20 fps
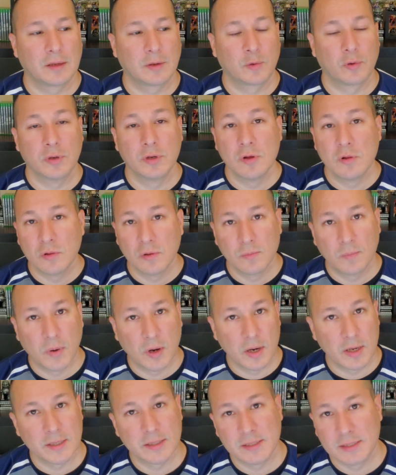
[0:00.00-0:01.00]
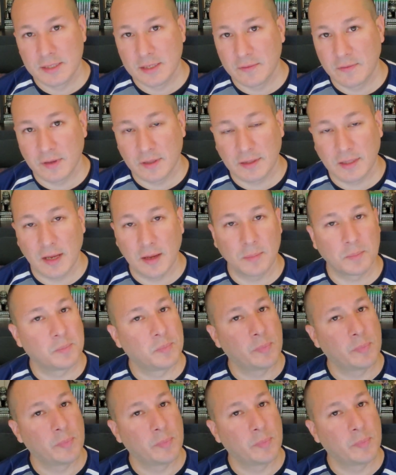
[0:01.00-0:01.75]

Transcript: granola bars and stuff like that.